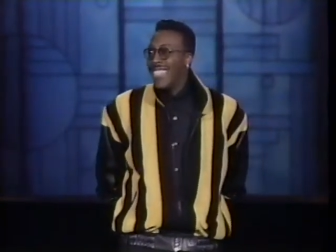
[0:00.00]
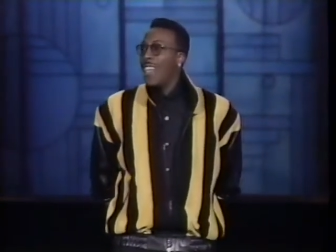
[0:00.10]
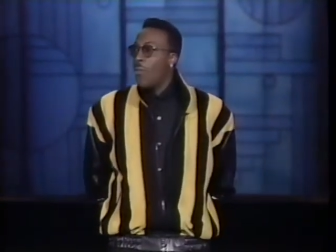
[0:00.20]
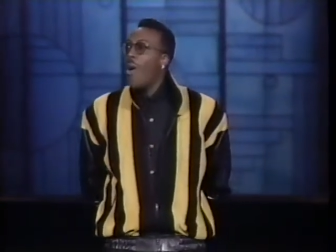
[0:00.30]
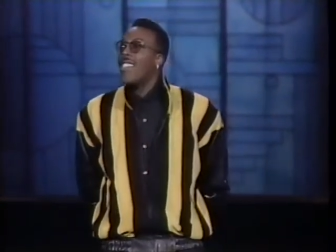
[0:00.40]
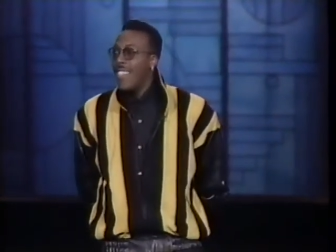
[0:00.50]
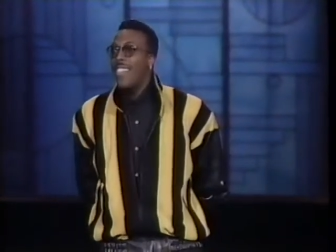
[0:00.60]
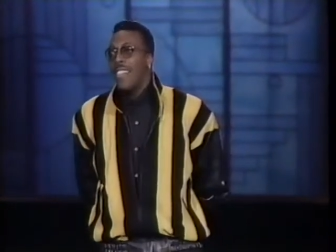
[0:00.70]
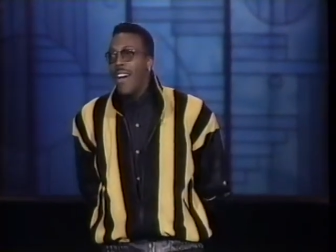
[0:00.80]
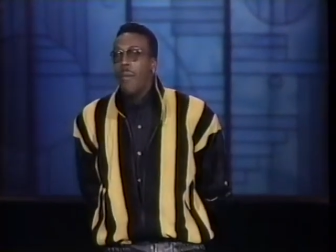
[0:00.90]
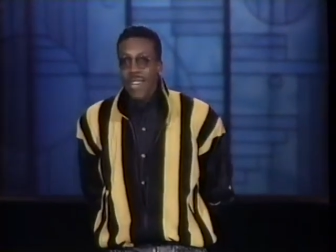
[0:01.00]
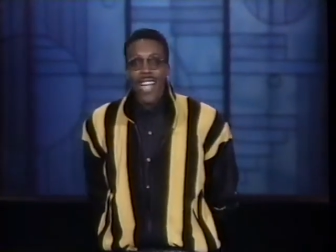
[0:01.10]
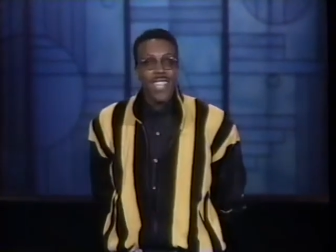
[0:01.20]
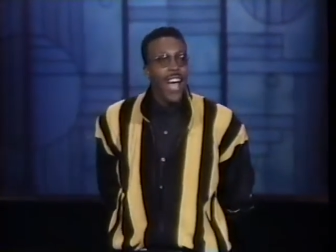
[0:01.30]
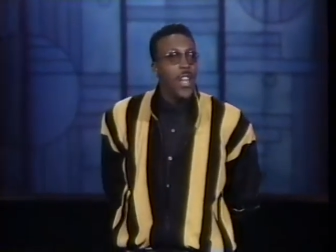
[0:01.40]
it wasn't the thumb, and
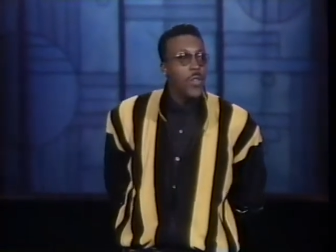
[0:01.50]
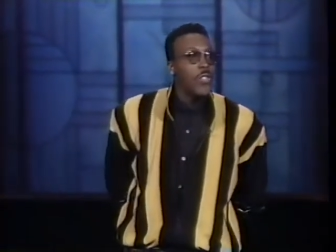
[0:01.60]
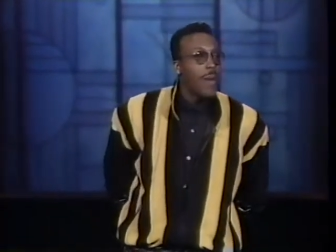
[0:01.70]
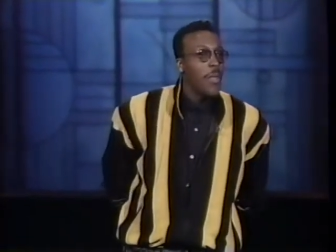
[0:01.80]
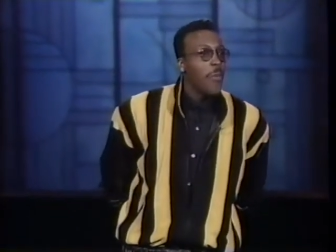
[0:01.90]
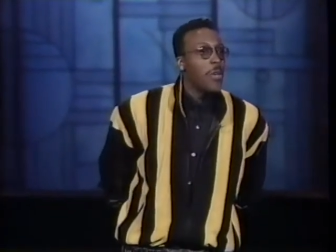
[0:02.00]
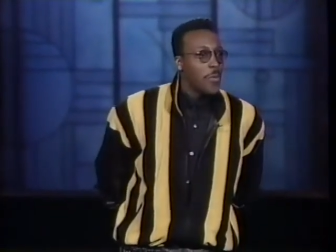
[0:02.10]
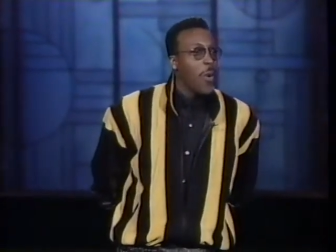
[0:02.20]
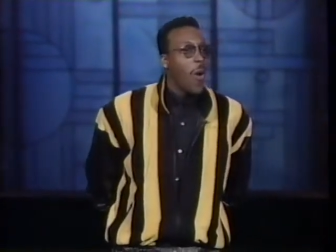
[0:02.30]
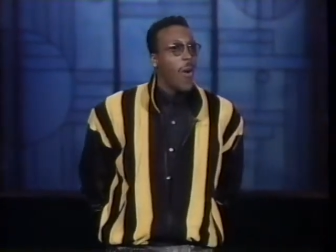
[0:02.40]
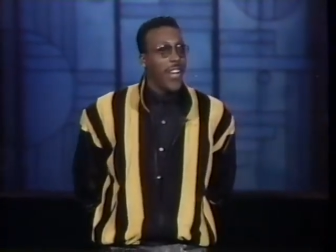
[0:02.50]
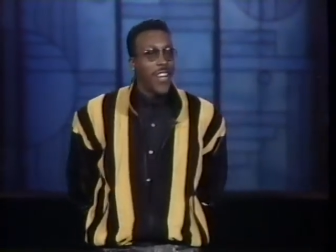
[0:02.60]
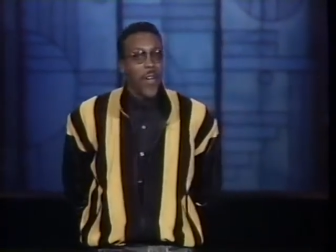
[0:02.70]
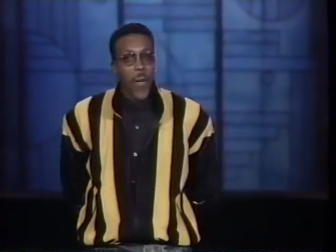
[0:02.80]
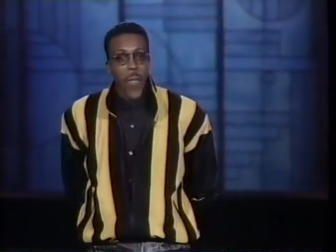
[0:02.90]
that's how I knew something was wrong, you
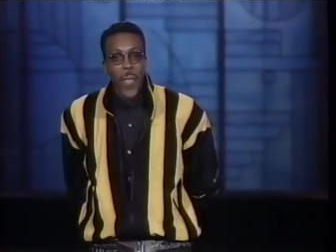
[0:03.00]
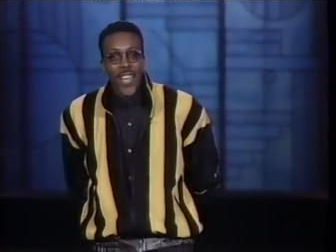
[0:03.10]
know?